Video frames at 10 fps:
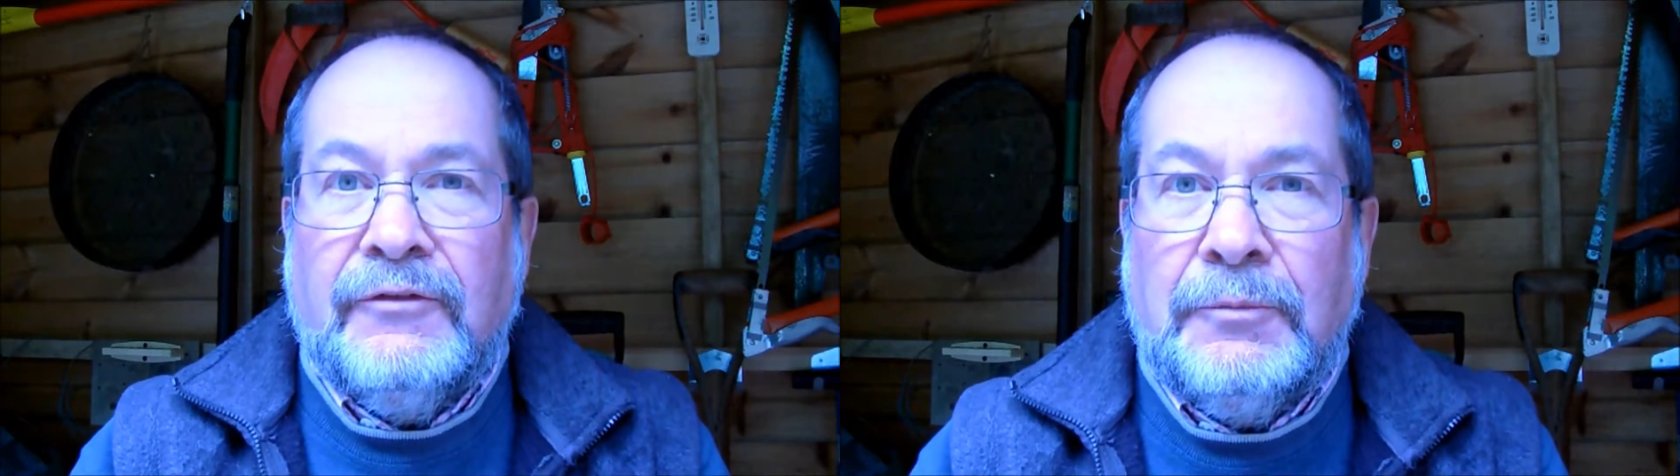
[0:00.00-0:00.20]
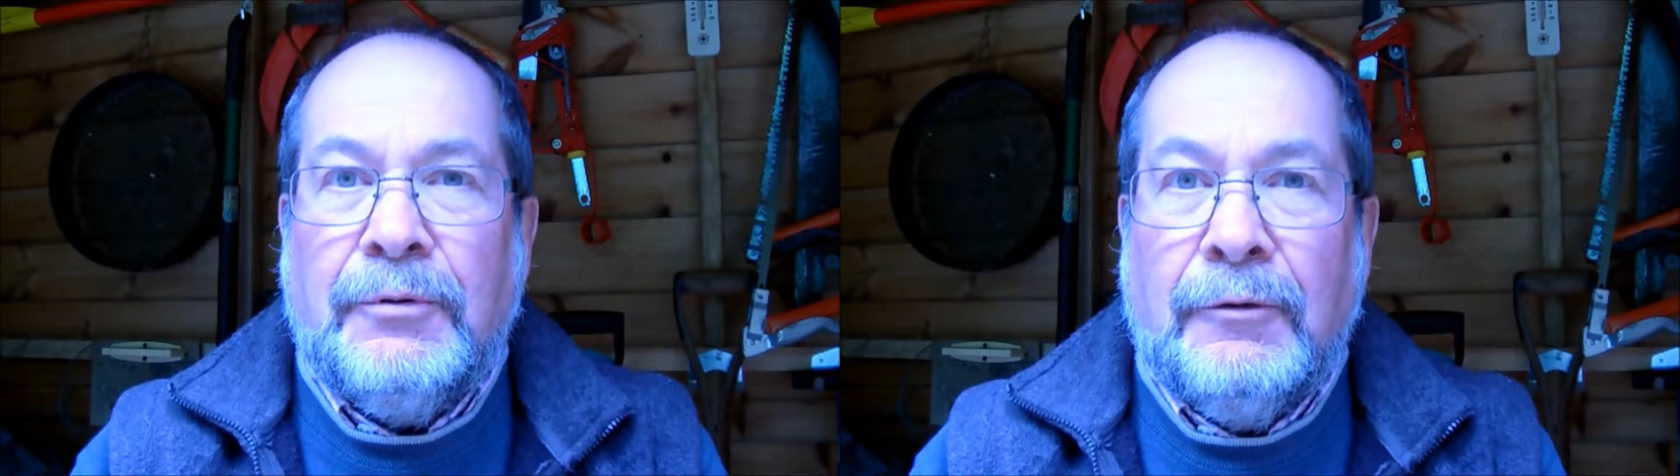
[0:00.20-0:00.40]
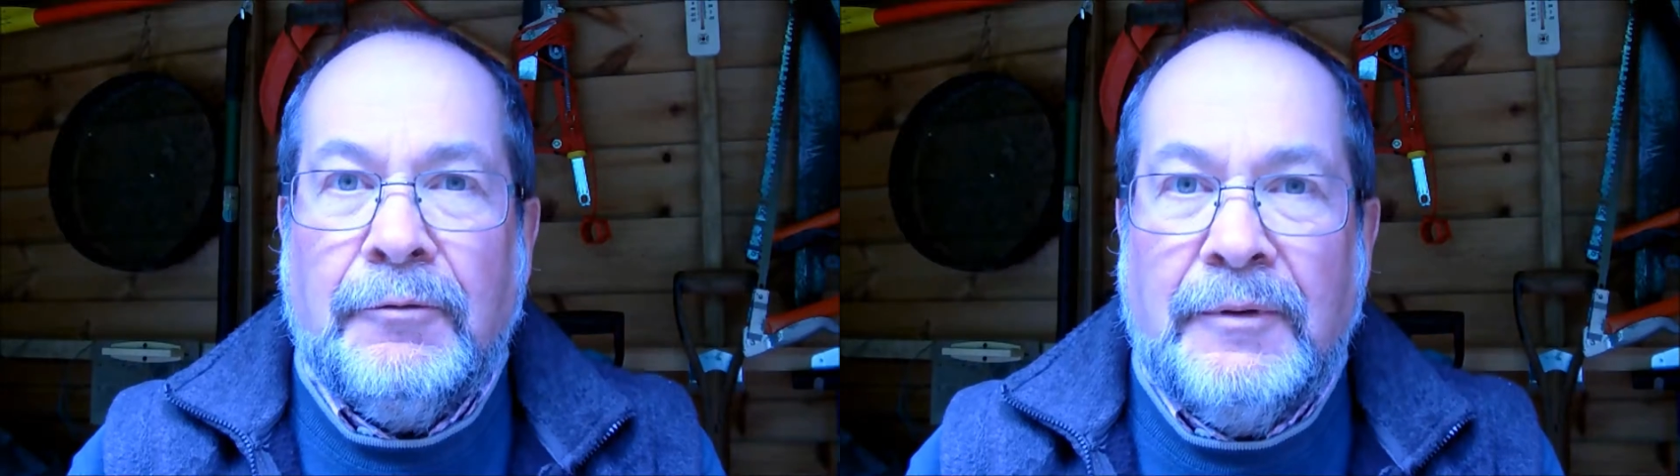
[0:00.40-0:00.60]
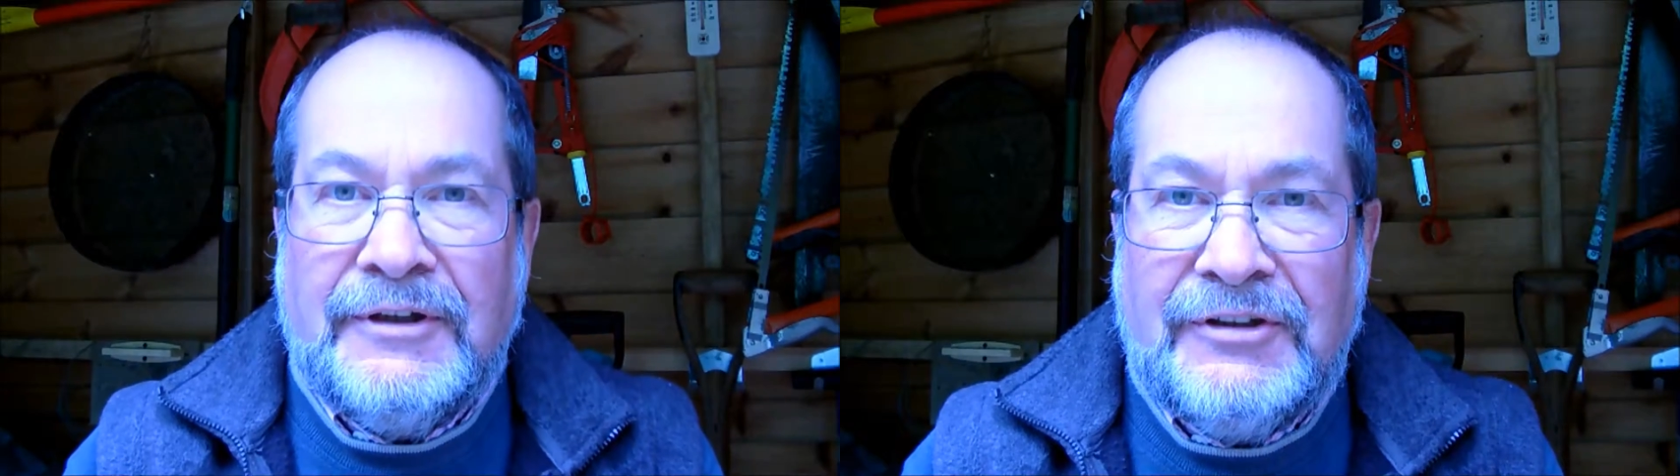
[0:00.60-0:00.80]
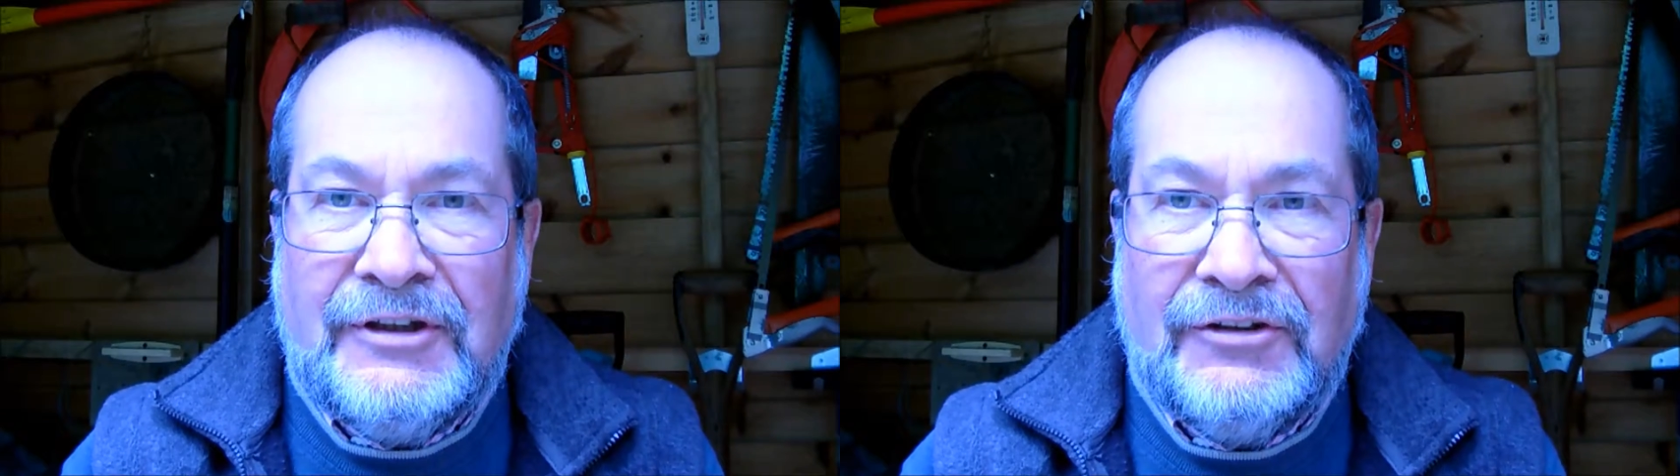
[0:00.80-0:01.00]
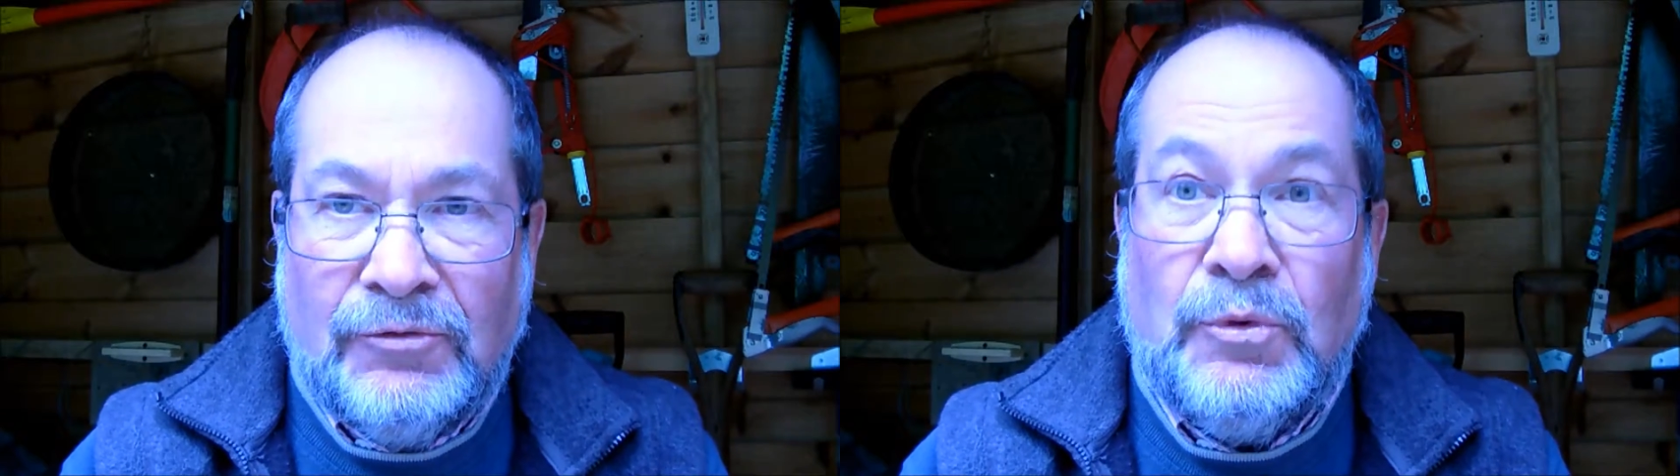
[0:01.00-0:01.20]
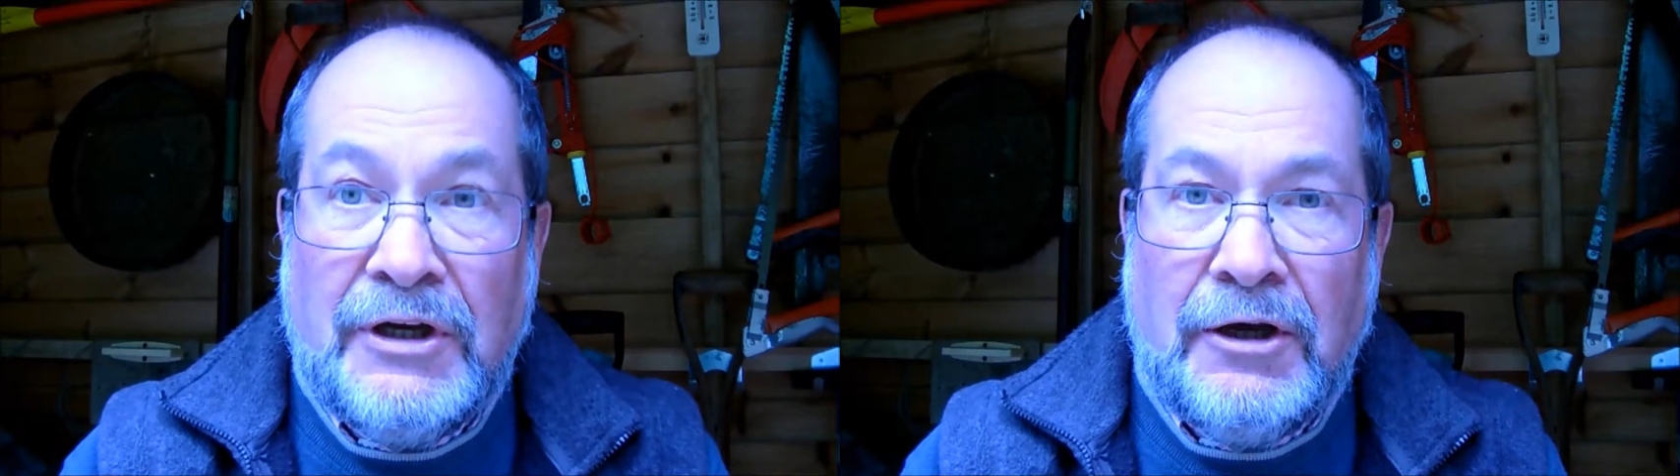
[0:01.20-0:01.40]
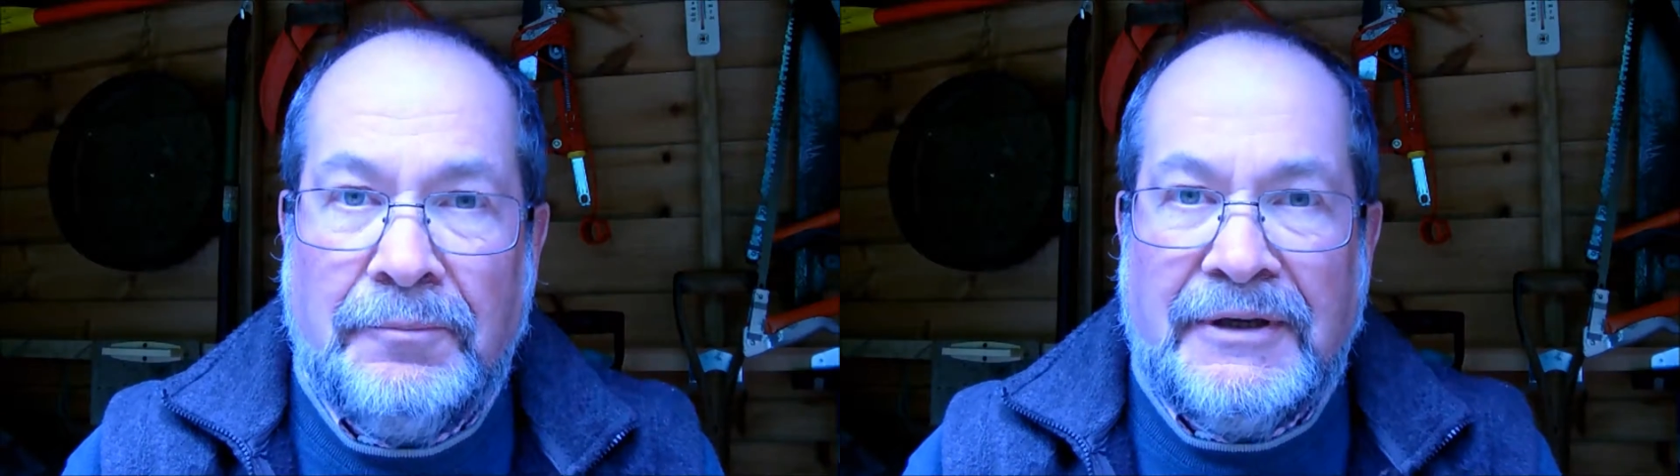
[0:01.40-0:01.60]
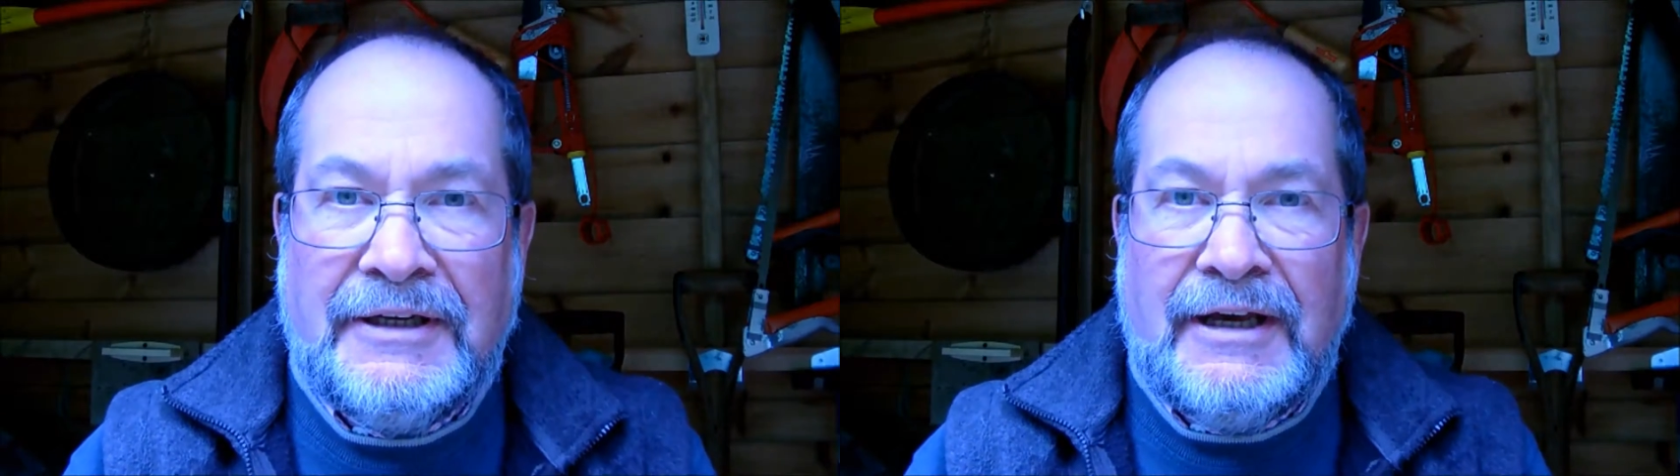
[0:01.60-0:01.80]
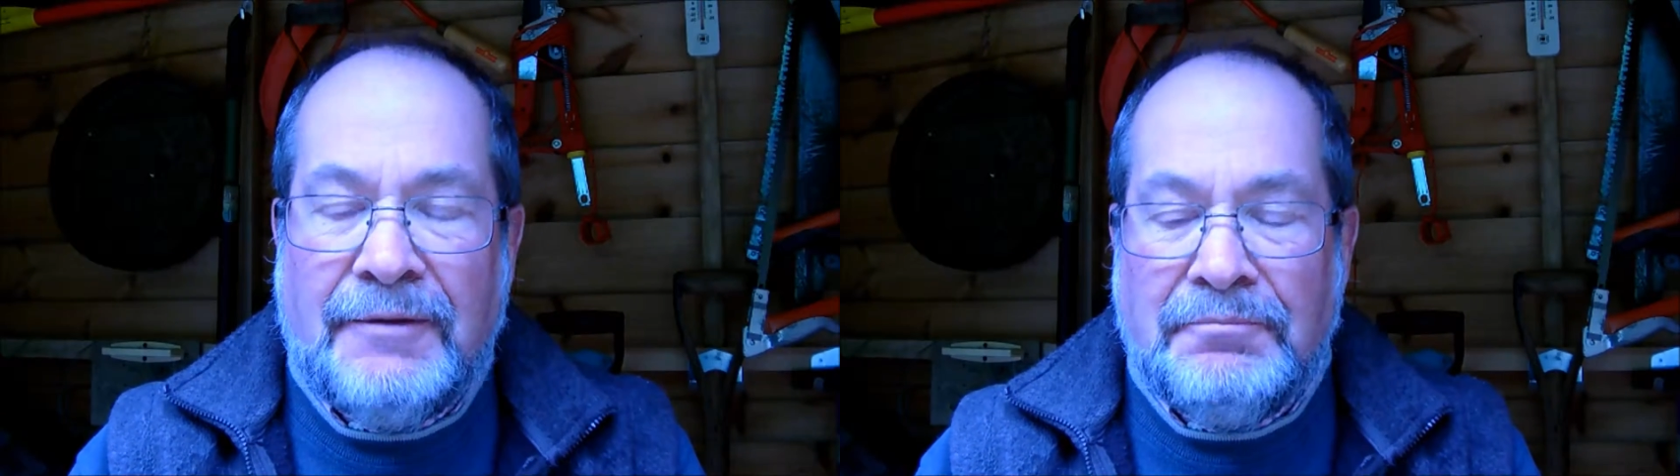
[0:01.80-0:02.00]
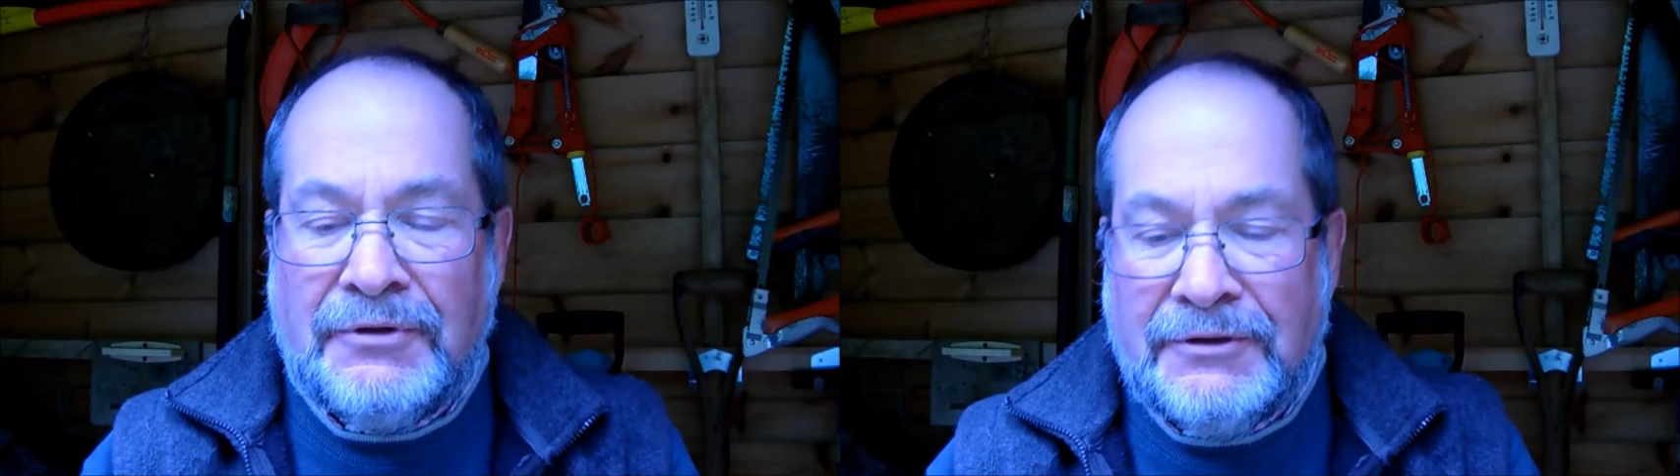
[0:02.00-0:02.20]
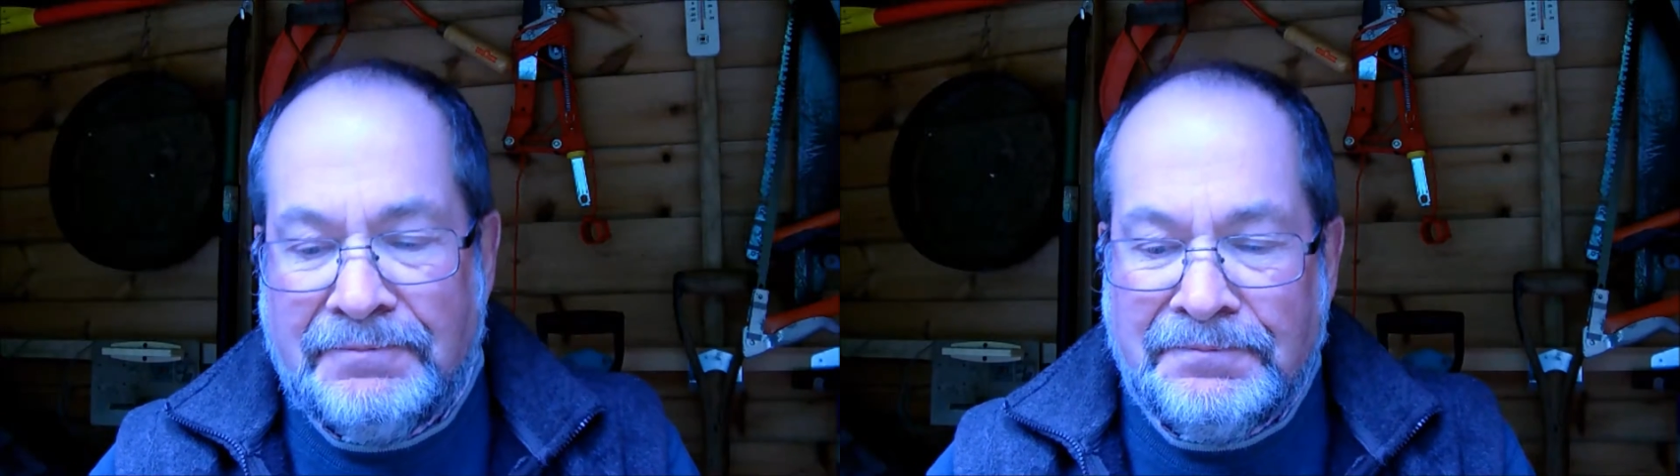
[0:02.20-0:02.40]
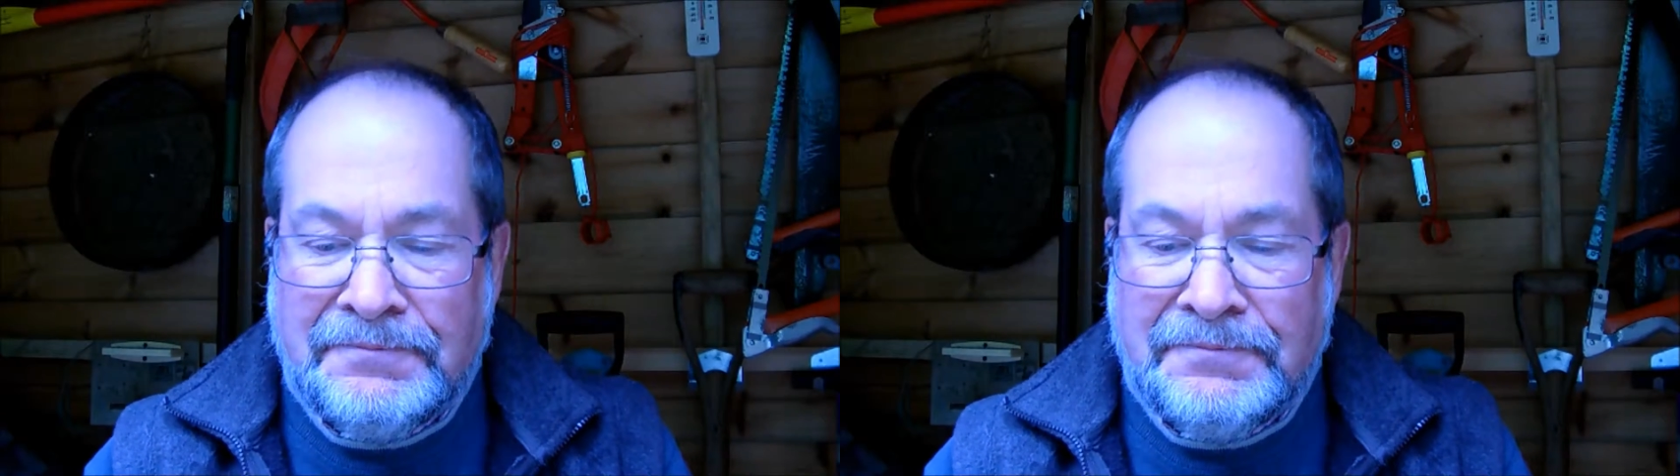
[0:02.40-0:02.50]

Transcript: the probability is we are being humble.